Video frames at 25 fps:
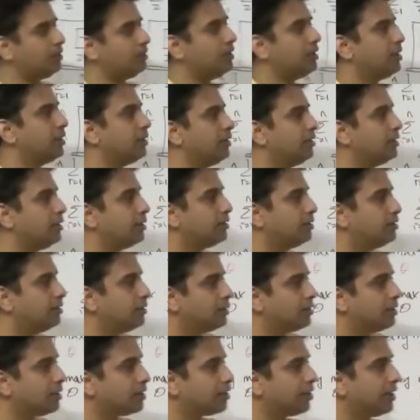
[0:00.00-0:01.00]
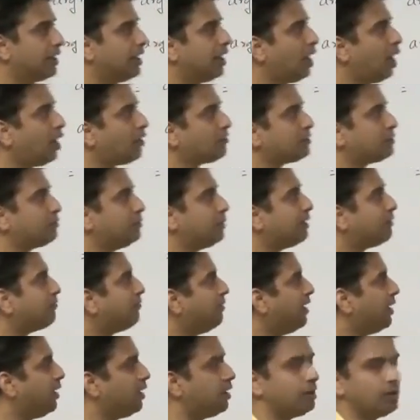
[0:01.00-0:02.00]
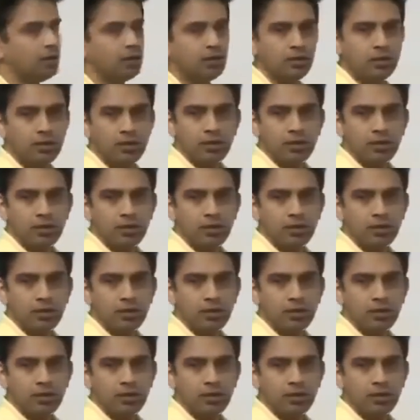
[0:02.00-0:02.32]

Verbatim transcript: the the the, the trade-offs between